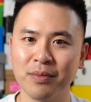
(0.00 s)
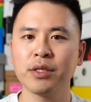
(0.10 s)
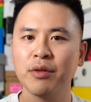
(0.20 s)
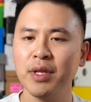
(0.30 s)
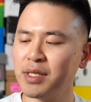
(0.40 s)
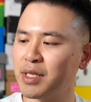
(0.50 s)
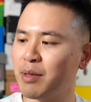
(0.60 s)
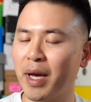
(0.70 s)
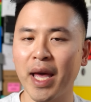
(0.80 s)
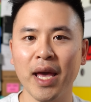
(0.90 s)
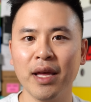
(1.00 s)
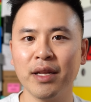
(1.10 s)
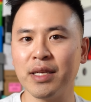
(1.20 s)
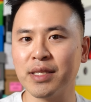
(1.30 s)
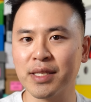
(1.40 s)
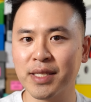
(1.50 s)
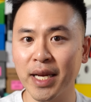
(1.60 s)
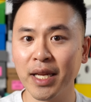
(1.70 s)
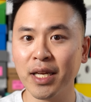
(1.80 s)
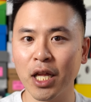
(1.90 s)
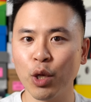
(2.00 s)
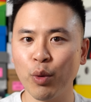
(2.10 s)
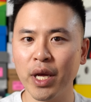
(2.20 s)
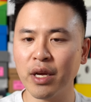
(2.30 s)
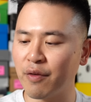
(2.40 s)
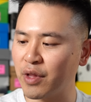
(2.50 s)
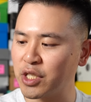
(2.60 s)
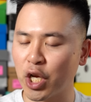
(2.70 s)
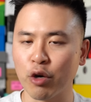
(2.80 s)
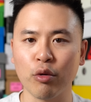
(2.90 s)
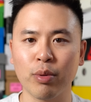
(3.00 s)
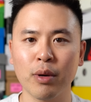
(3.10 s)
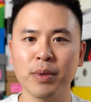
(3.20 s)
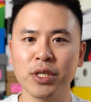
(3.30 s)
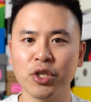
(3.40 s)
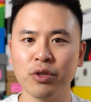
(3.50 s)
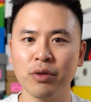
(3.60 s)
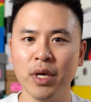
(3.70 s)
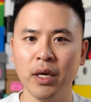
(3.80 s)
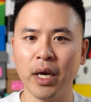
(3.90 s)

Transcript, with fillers: So this in my hand is the second colorway of the General Purpose shoe